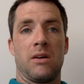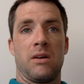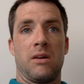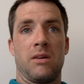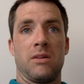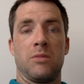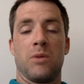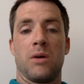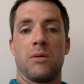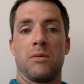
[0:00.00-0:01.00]
You
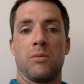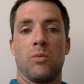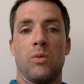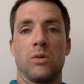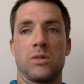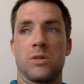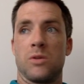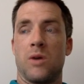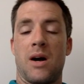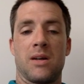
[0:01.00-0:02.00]
might want to
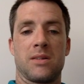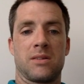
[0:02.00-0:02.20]
ask